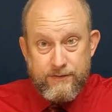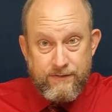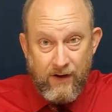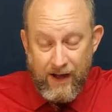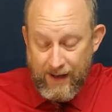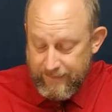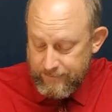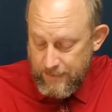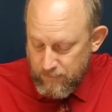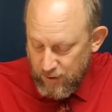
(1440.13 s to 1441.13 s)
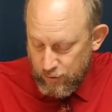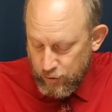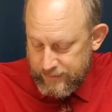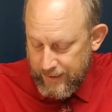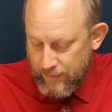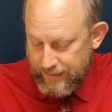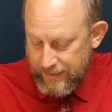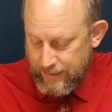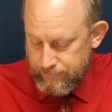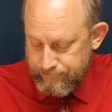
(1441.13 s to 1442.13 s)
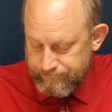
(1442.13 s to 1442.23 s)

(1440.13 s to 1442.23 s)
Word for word: five, but look there again.